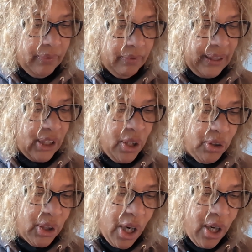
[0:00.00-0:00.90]

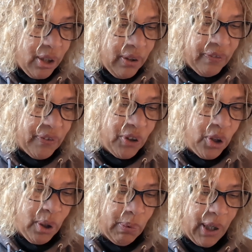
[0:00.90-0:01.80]
returns to her love of
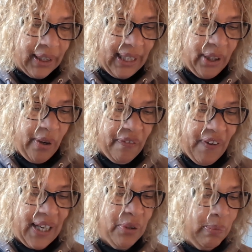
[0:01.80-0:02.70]
colourwork in her
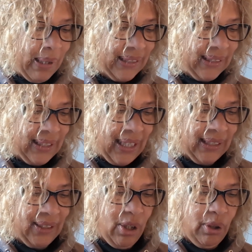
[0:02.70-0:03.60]
final
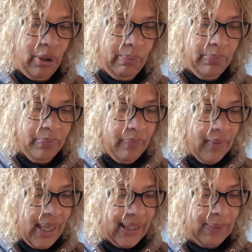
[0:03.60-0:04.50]
masterclass column,
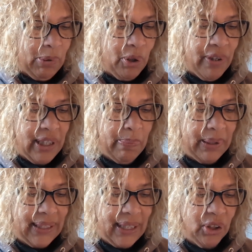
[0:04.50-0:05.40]
exploring the
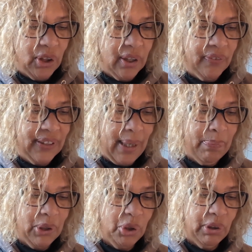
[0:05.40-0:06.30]
potential of
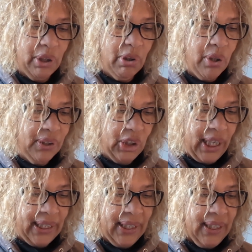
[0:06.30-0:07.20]
tapestry
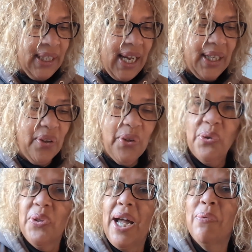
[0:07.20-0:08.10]
crochet. And I
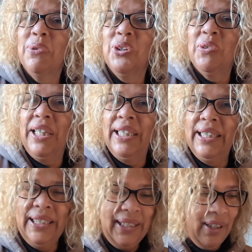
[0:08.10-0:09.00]
thought that was
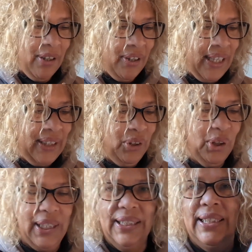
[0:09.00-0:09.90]
really
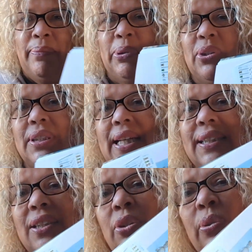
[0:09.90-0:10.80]
interesting, because
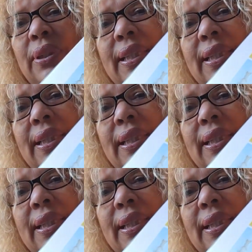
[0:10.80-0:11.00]
that's a new